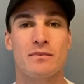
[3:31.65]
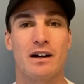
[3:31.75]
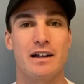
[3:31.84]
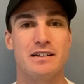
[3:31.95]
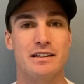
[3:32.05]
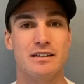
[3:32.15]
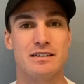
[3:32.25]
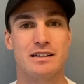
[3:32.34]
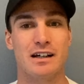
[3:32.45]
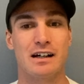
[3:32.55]
I
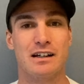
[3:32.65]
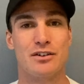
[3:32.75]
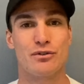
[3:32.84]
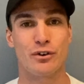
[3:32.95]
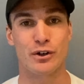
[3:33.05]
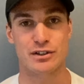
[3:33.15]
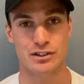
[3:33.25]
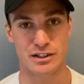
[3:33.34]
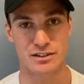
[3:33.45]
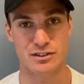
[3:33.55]
didn't focus
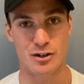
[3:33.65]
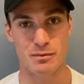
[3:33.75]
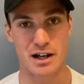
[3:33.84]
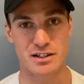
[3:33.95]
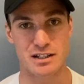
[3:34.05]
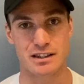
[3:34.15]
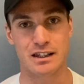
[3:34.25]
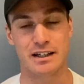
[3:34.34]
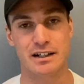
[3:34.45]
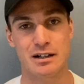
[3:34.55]
on it so much in the
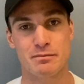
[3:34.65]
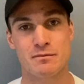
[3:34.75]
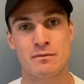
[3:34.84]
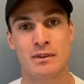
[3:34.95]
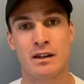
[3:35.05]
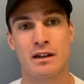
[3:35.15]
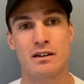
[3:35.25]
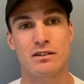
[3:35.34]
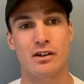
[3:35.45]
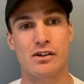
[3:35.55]
lead up.
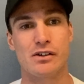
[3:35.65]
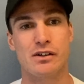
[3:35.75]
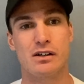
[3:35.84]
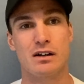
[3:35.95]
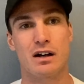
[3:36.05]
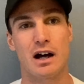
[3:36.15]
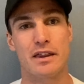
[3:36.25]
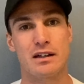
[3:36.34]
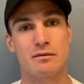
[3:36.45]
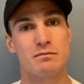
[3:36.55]
So I
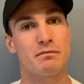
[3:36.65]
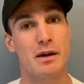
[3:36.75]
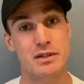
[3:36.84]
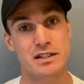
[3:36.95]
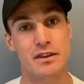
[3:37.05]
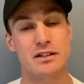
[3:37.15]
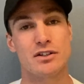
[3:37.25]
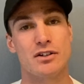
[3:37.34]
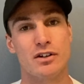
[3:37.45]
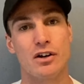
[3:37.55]
think maybe something
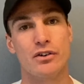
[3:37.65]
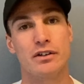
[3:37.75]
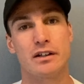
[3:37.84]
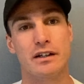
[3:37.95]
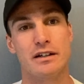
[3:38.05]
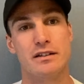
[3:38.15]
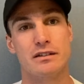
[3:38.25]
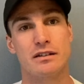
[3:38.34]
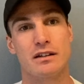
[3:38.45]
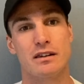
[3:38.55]
to note
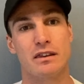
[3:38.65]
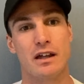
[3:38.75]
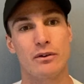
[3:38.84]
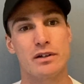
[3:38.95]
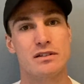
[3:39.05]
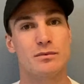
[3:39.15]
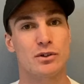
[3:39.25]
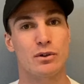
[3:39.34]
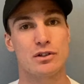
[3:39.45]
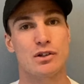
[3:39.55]
is there is some
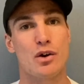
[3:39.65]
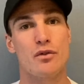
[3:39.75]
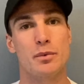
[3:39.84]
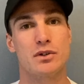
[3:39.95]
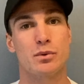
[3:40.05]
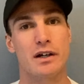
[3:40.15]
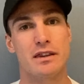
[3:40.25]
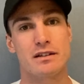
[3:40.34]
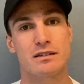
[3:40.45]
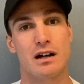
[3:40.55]
crossover between
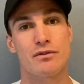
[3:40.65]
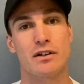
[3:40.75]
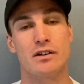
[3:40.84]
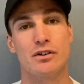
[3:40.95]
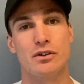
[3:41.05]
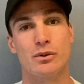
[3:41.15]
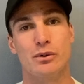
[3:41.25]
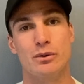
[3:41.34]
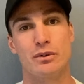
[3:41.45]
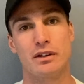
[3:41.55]
the stuff that you
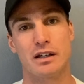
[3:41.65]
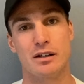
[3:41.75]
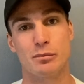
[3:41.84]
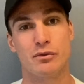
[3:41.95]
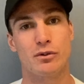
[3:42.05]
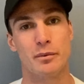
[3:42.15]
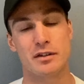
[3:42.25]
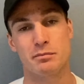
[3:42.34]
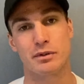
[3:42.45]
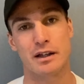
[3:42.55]
use in performance
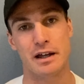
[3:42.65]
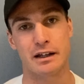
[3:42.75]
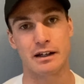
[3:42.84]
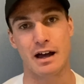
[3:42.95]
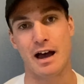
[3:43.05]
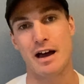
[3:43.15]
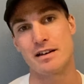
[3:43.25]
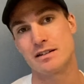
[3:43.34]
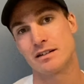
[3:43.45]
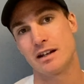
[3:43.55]
and planning
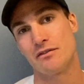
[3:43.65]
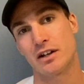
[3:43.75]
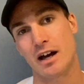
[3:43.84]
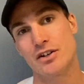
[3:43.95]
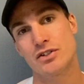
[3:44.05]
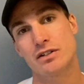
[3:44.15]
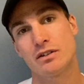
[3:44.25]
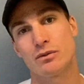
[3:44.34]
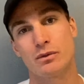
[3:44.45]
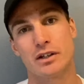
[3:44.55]
and navigation
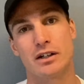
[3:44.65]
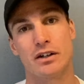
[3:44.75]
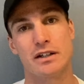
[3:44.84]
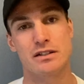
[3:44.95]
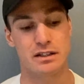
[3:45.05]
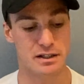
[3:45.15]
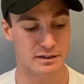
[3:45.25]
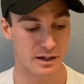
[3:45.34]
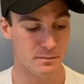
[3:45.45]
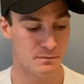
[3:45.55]
when you go into the
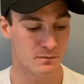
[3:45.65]
exam.